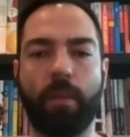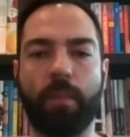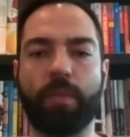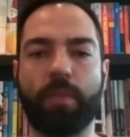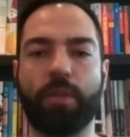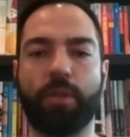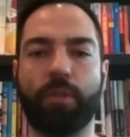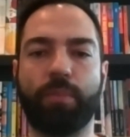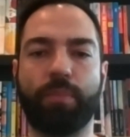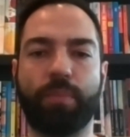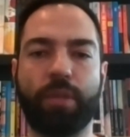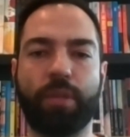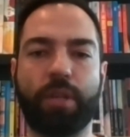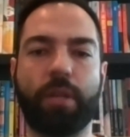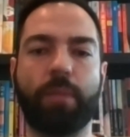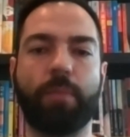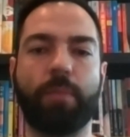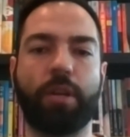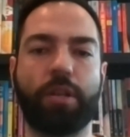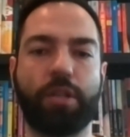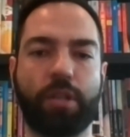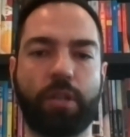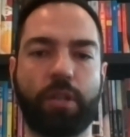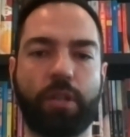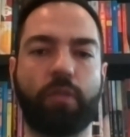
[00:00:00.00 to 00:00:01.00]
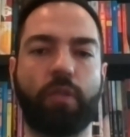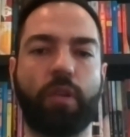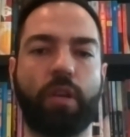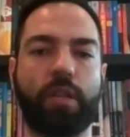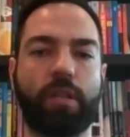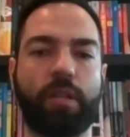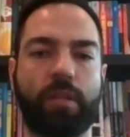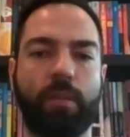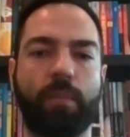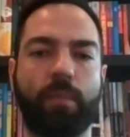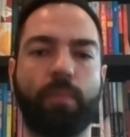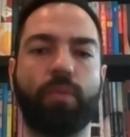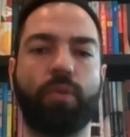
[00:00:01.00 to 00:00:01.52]
So pretty much
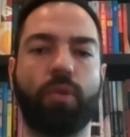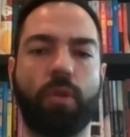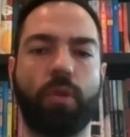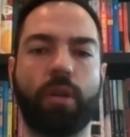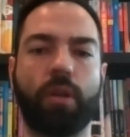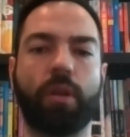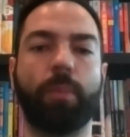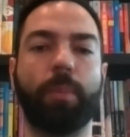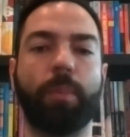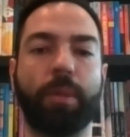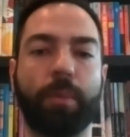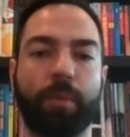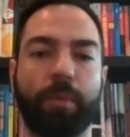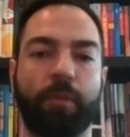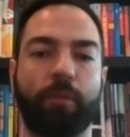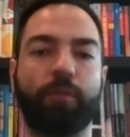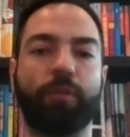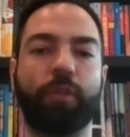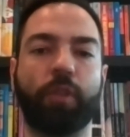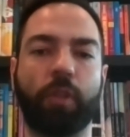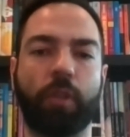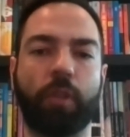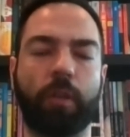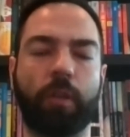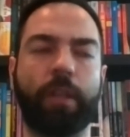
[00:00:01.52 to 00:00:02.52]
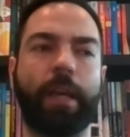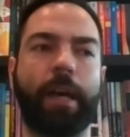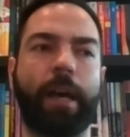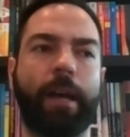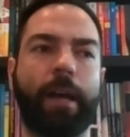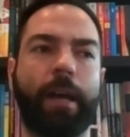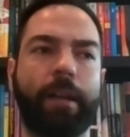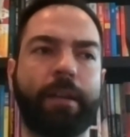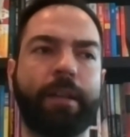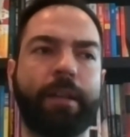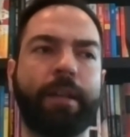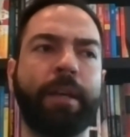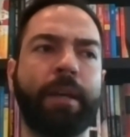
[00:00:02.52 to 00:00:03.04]
across the board, people feel that
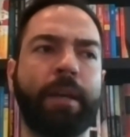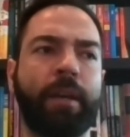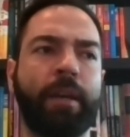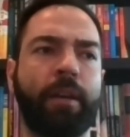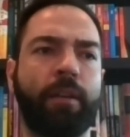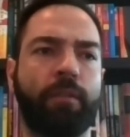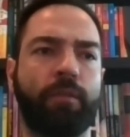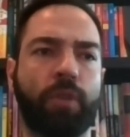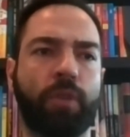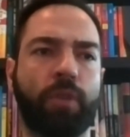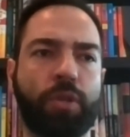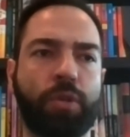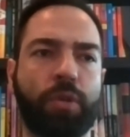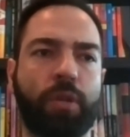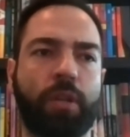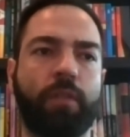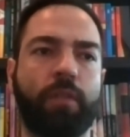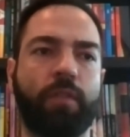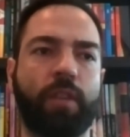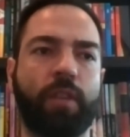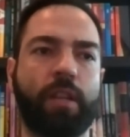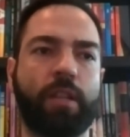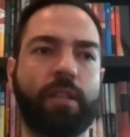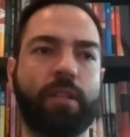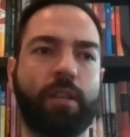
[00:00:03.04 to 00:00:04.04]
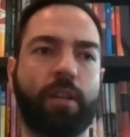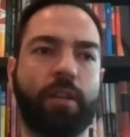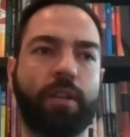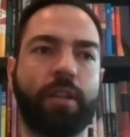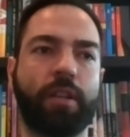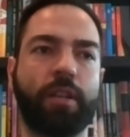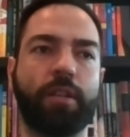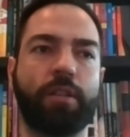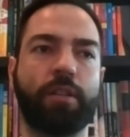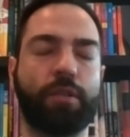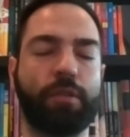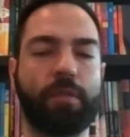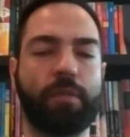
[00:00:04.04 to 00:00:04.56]
virtual events are
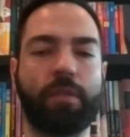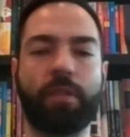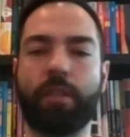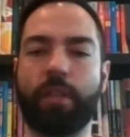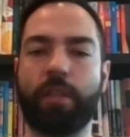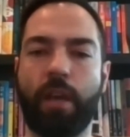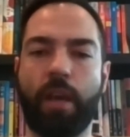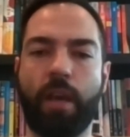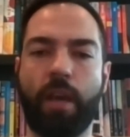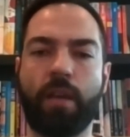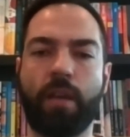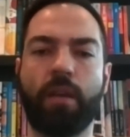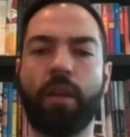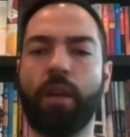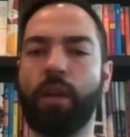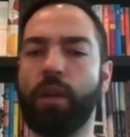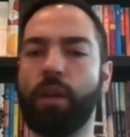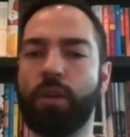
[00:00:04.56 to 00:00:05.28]
here to stay.